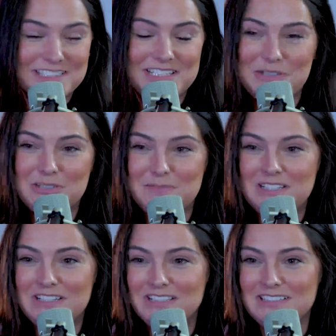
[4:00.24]
skills,
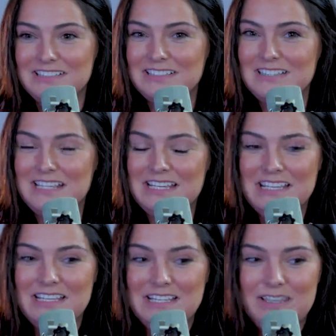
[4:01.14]
because
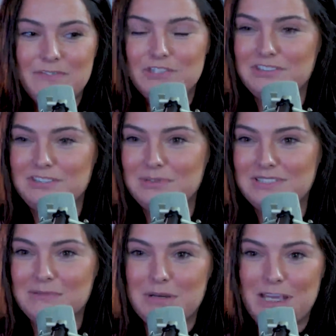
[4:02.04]
even just
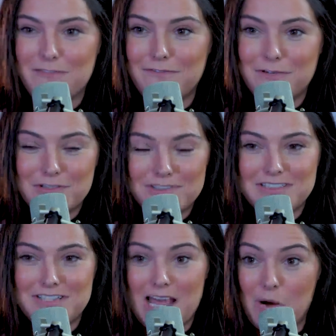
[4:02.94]
using my
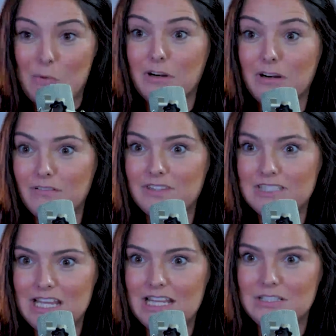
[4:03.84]
first hour of the
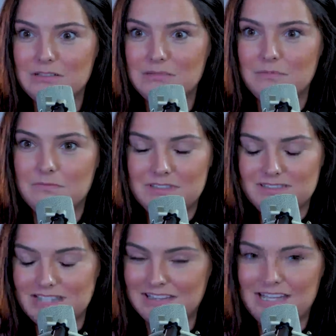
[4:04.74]
day to
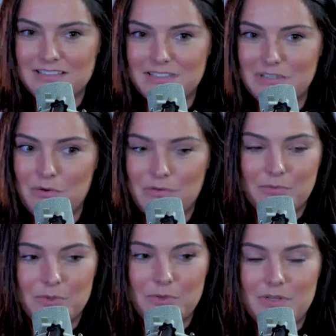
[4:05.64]
set that to go
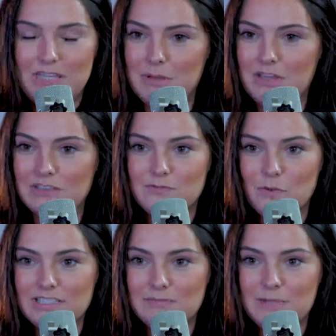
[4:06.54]
through emails,
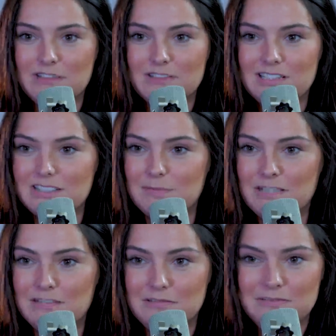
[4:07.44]
voicemails, it's
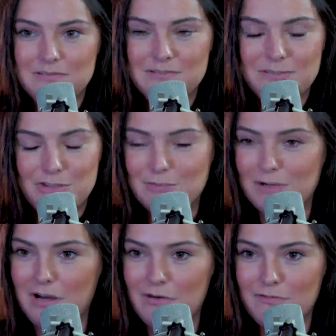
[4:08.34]
been
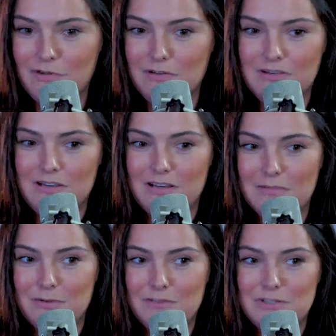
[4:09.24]
super helpful.
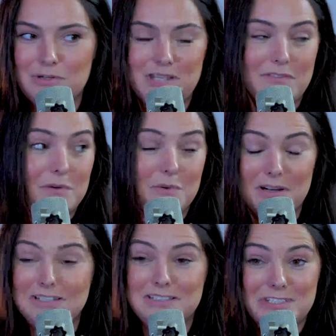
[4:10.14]
If you don't have the
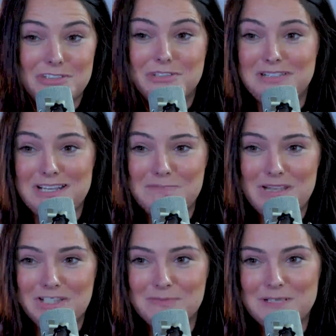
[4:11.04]
organization or the time
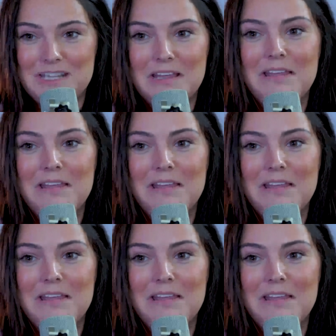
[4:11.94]
management,